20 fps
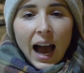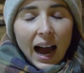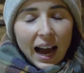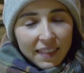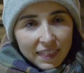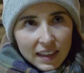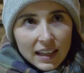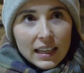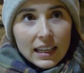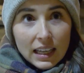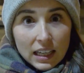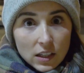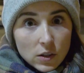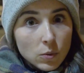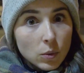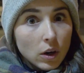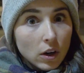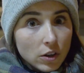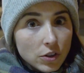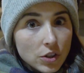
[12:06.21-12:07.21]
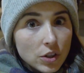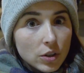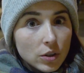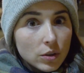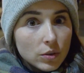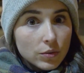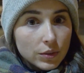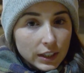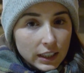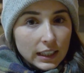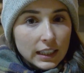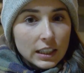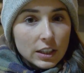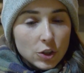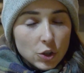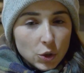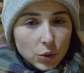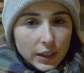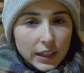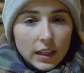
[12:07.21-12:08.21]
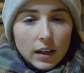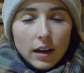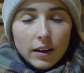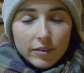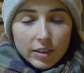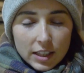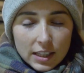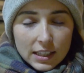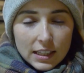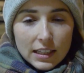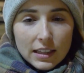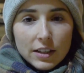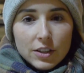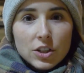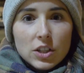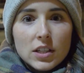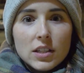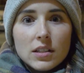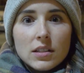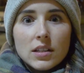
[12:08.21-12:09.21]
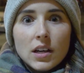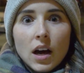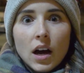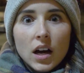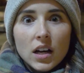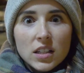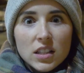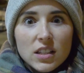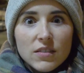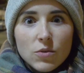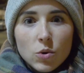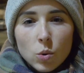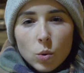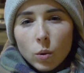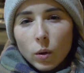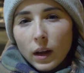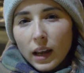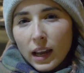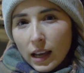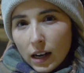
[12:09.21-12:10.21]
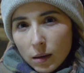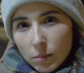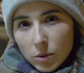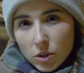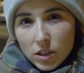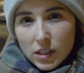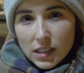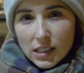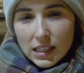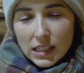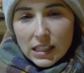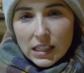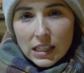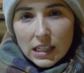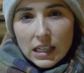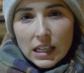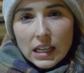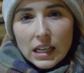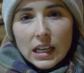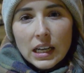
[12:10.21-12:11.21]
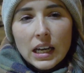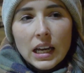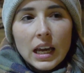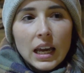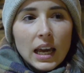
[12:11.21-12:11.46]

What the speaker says: I think kids would also really enjoy it. Obviously, there's tons of cool animals to see.